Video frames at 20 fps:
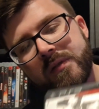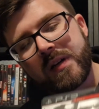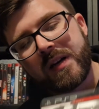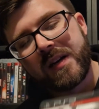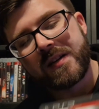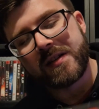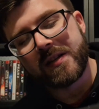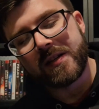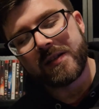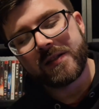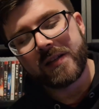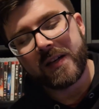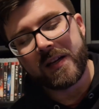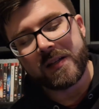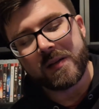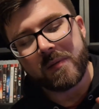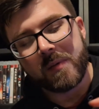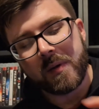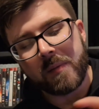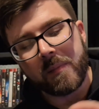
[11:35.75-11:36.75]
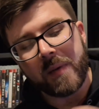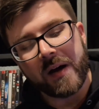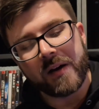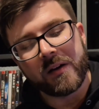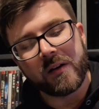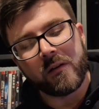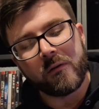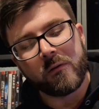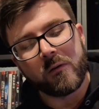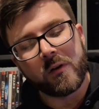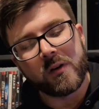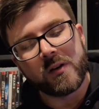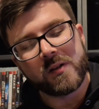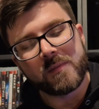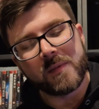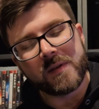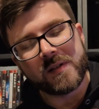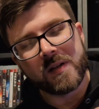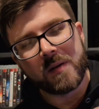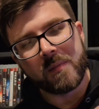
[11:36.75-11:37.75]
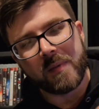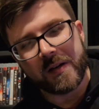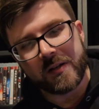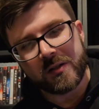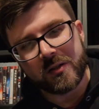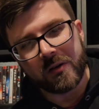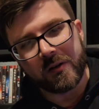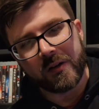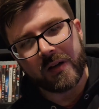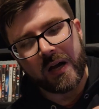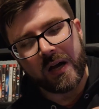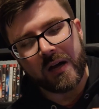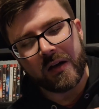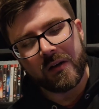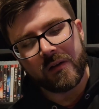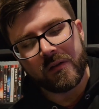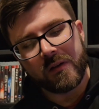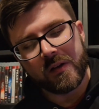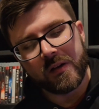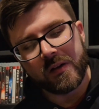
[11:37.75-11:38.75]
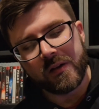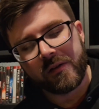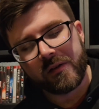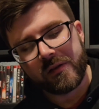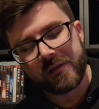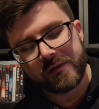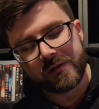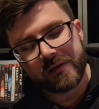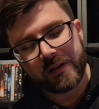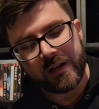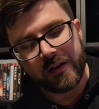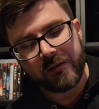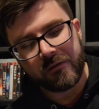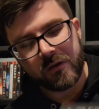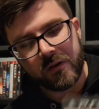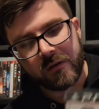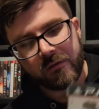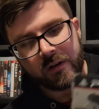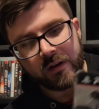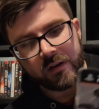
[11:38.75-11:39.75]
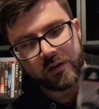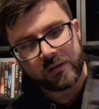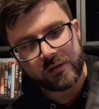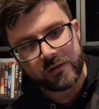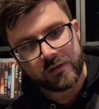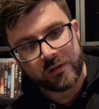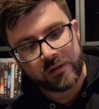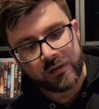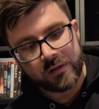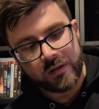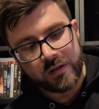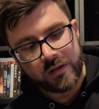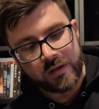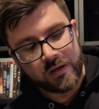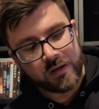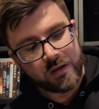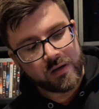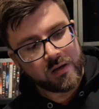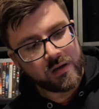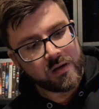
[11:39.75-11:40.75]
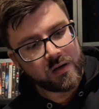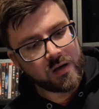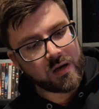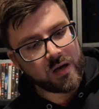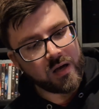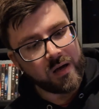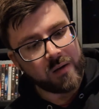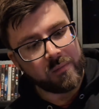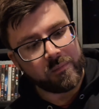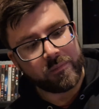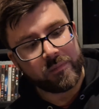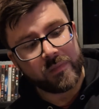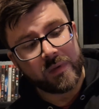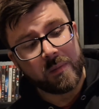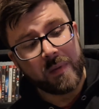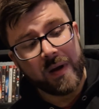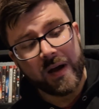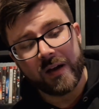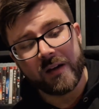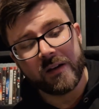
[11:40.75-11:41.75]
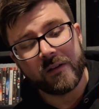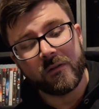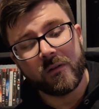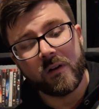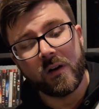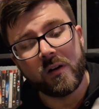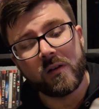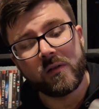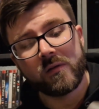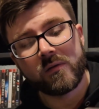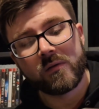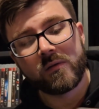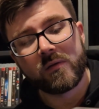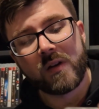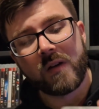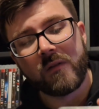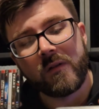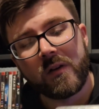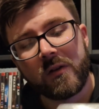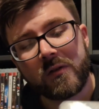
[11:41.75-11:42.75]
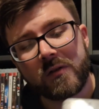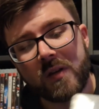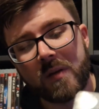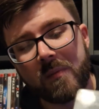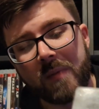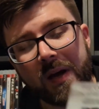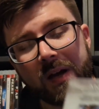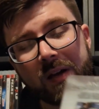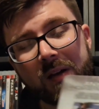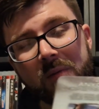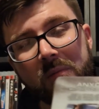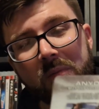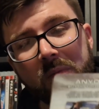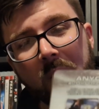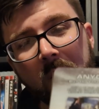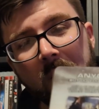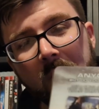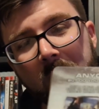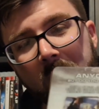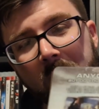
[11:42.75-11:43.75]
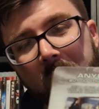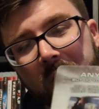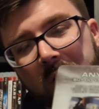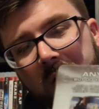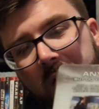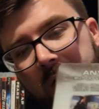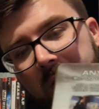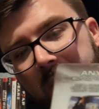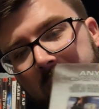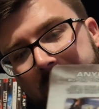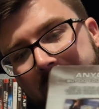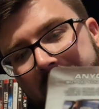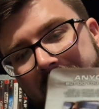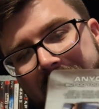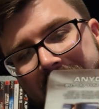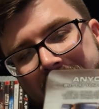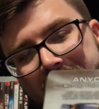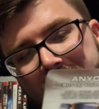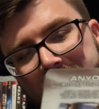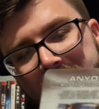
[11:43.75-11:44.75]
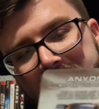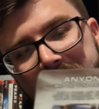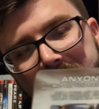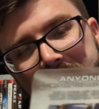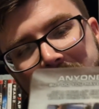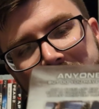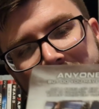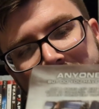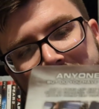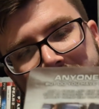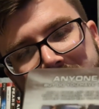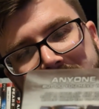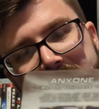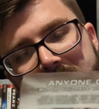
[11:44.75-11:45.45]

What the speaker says: And as you can see, it's a bit battered at the front. It's missing a big chunk out of the sleeve cover. The back is fine. If you looked at the back, you probably wouldn't know there was any issues at all.